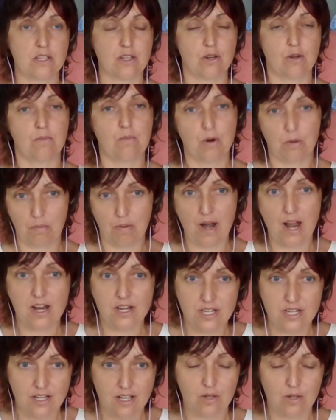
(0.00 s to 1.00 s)
more
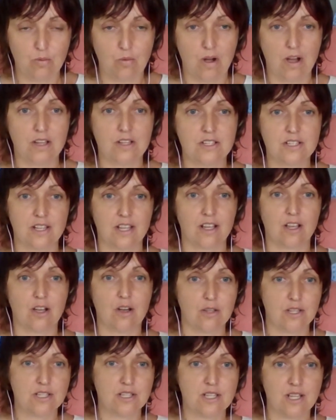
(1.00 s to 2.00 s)
practical ones like
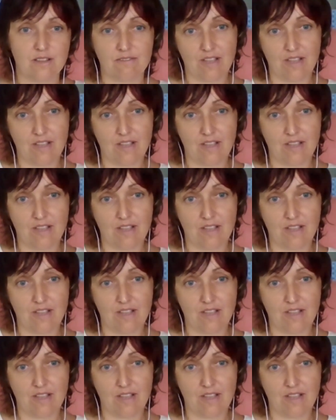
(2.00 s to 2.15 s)
holistic